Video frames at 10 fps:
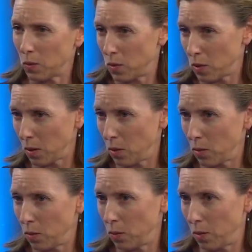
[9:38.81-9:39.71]
which is a
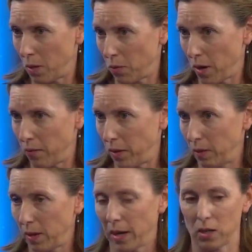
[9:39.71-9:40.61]
local nonprofit
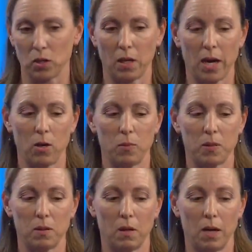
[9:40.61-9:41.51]
that actually helps